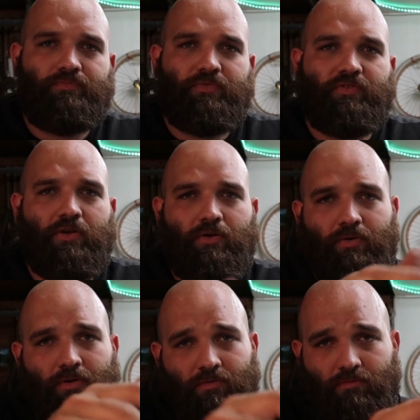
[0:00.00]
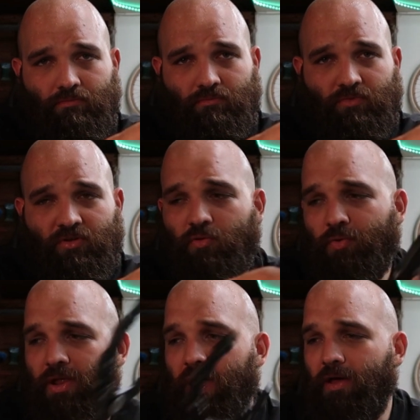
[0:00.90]
So it's a good
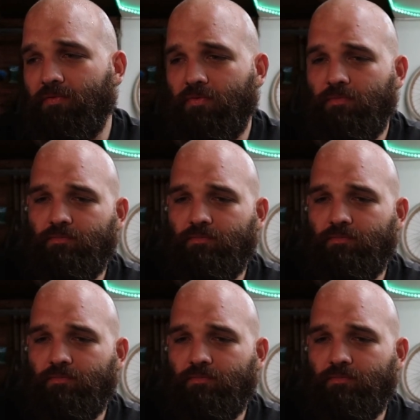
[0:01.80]
one to have.